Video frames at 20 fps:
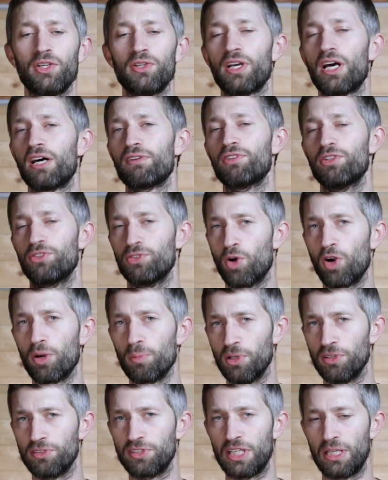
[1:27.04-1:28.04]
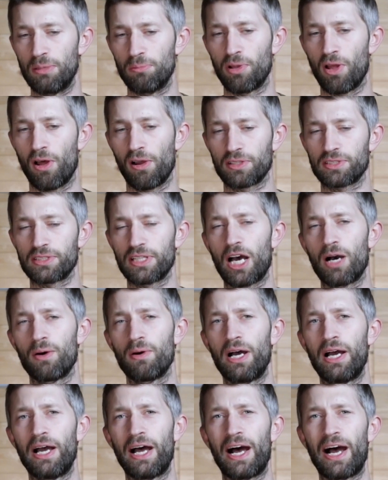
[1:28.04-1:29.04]
you have the normal DIN plugs.
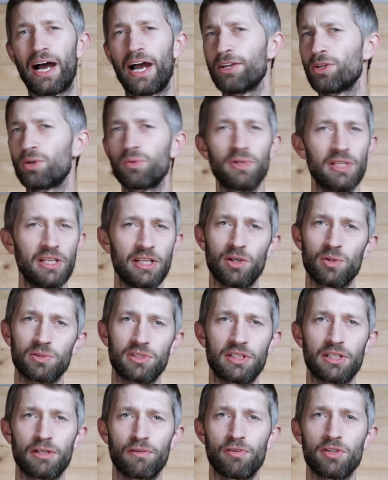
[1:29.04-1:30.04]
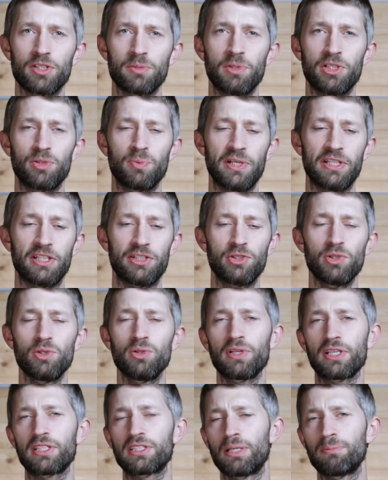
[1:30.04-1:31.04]
Now, I don't really know the difference between the
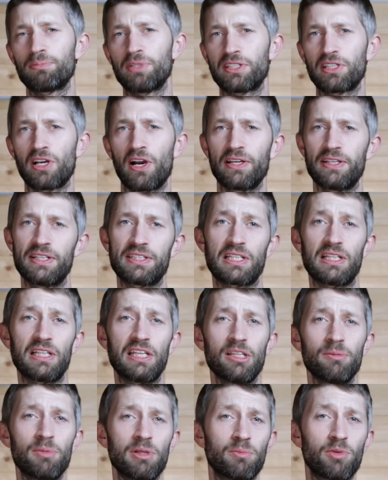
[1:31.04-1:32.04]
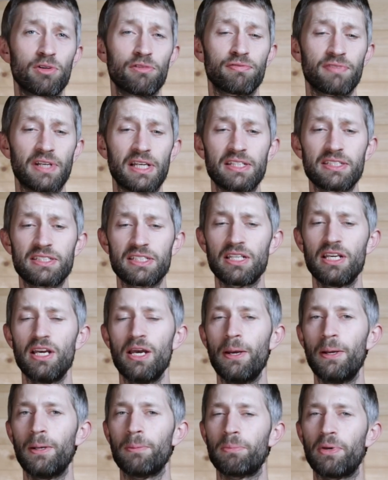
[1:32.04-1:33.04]
two, except the Titan is a little bit more fancy,
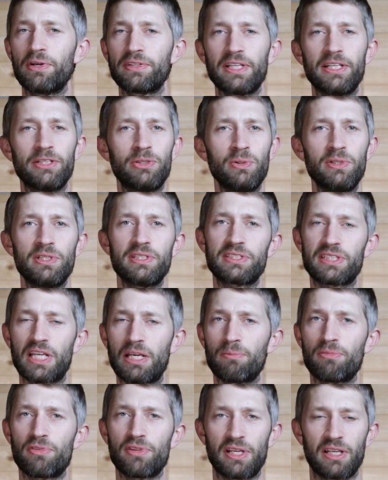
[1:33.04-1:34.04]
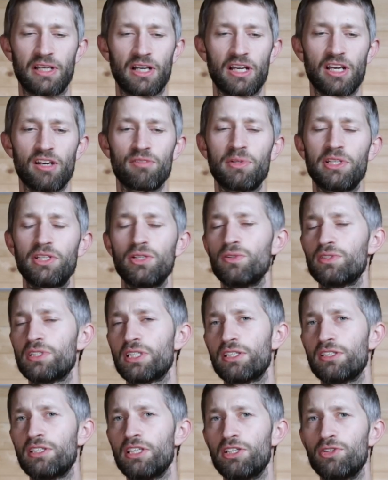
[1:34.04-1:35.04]
but they do the same thing. I have been
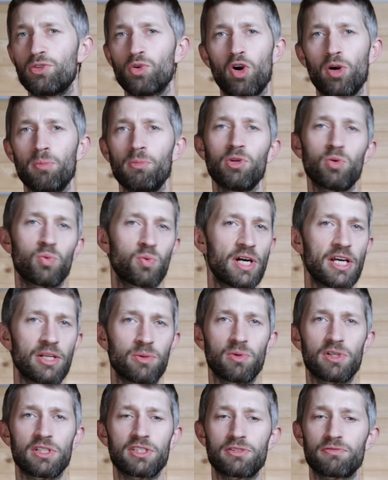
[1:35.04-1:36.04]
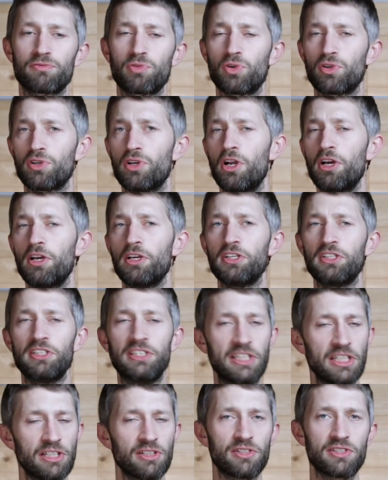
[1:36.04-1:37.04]
using the normal red ones for
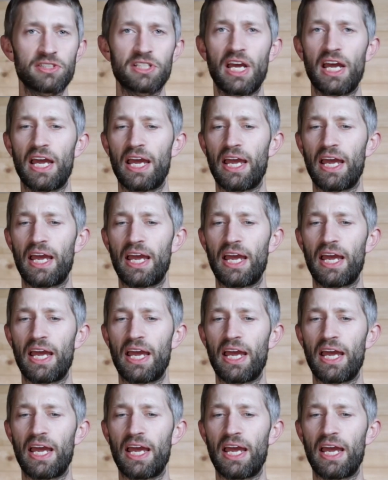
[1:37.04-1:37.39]
years,